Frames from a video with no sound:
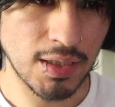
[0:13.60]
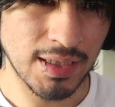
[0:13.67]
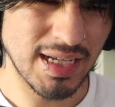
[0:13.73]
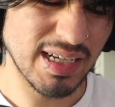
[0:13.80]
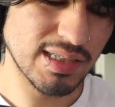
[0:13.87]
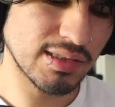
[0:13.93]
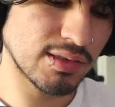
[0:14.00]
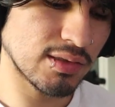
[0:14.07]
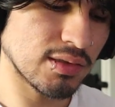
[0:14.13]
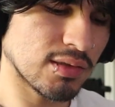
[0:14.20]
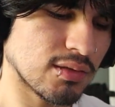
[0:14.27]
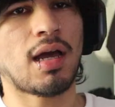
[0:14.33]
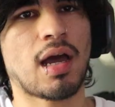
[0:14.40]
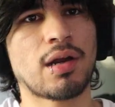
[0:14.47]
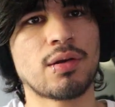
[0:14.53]
I guess,
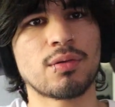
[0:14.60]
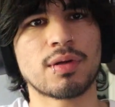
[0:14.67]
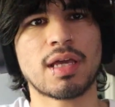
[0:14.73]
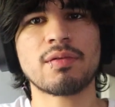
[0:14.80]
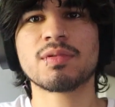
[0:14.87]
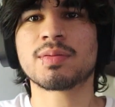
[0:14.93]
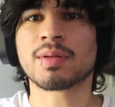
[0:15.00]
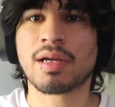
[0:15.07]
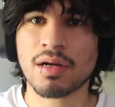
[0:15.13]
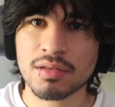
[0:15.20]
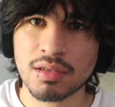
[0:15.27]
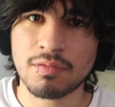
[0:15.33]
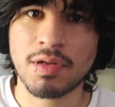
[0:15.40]
I don't know, gave him some character